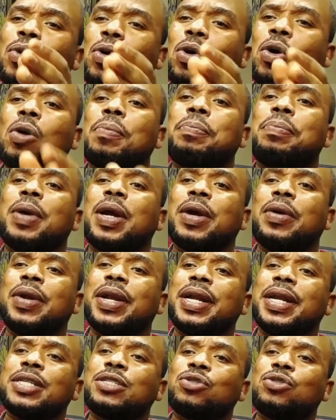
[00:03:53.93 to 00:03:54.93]

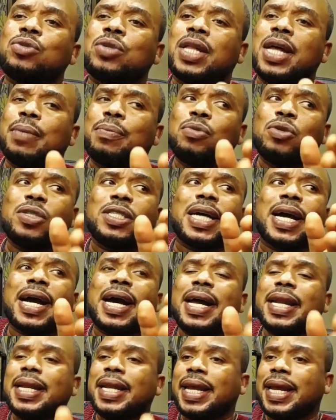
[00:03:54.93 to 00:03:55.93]
comparing it to the Abusa
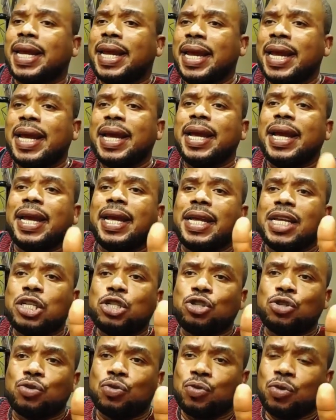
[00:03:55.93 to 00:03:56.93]
Kande
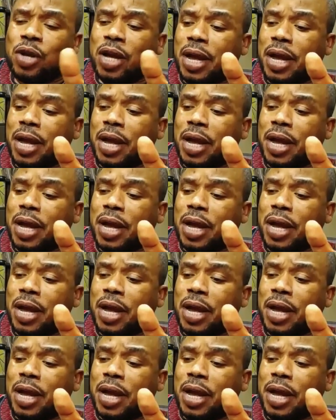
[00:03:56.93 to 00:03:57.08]
issue.